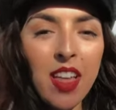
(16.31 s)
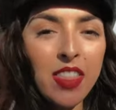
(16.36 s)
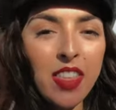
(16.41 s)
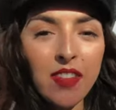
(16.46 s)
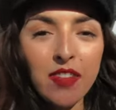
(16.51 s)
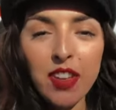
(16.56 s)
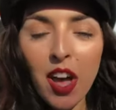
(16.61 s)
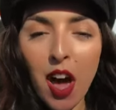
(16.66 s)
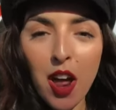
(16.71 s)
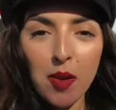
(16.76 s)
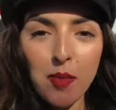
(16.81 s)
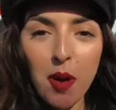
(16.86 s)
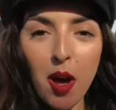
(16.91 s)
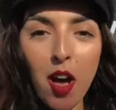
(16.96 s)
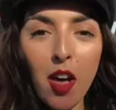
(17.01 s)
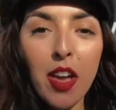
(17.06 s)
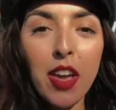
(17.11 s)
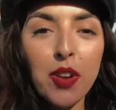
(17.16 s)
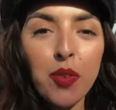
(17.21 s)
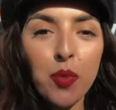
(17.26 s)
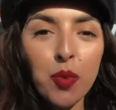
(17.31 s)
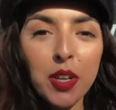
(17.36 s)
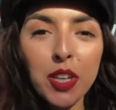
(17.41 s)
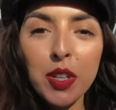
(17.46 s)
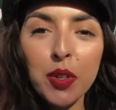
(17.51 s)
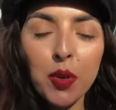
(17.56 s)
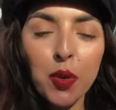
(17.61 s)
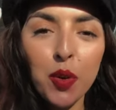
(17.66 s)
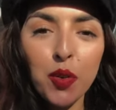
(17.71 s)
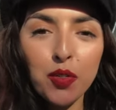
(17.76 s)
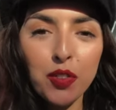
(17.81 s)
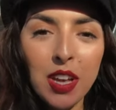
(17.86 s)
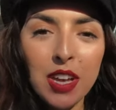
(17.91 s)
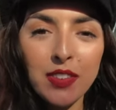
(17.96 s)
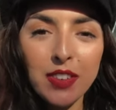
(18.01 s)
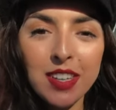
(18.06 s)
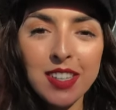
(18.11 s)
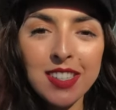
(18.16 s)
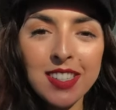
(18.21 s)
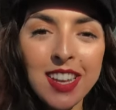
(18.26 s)
They've got them all in really cool
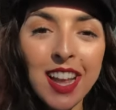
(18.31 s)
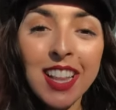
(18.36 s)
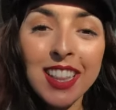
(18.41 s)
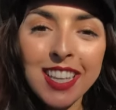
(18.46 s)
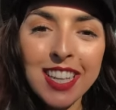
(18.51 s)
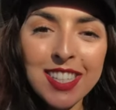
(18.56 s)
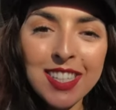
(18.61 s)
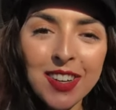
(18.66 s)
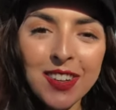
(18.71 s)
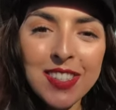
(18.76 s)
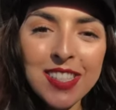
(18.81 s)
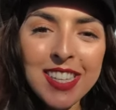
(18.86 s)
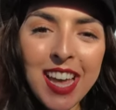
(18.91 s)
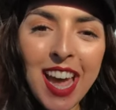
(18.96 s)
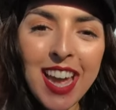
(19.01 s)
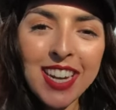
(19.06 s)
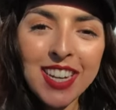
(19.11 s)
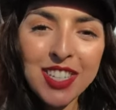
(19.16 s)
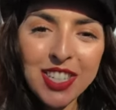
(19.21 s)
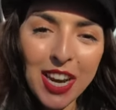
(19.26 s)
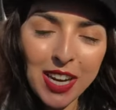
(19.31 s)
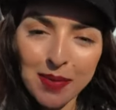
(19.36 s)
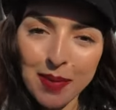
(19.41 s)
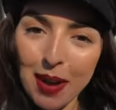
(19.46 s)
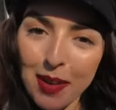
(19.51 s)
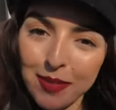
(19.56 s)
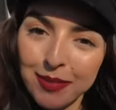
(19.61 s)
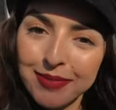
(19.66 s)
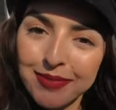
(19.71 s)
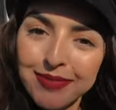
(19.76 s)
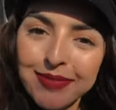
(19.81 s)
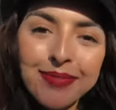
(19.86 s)
flavors. Let's go inside and check them out.